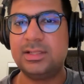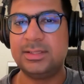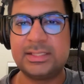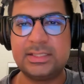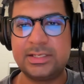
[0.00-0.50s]

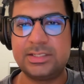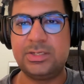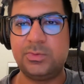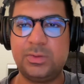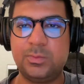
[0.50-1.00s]
likely
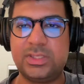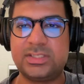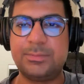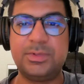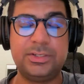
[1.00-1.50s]
continuing with
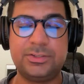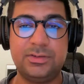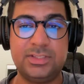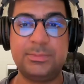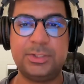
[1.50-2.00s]
a
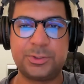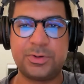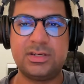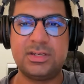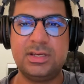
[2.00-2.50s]
similar
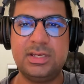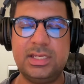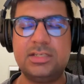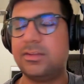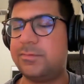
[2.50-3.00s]
trend
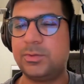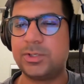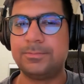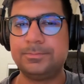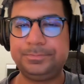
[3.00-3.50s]
into the
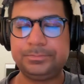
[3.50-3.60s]
future.